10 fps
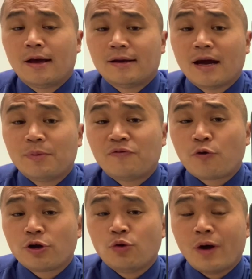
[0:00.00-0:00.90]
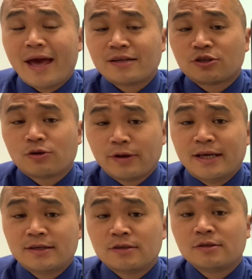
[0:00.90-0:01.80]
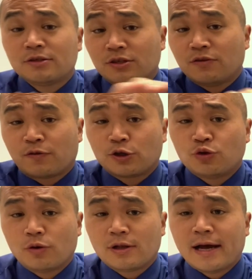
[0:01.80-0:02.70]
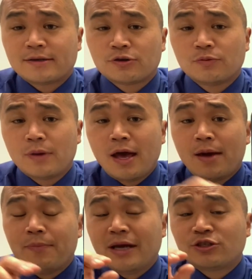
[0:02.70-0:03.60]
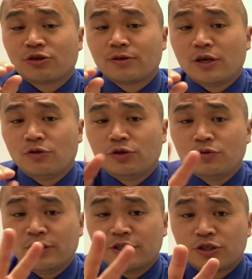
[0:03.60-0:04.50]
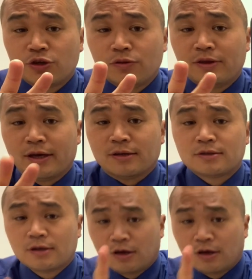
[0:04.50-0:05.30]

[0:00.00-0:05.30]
Now, before you enter into the virtual classroom, make sure that you do these two things.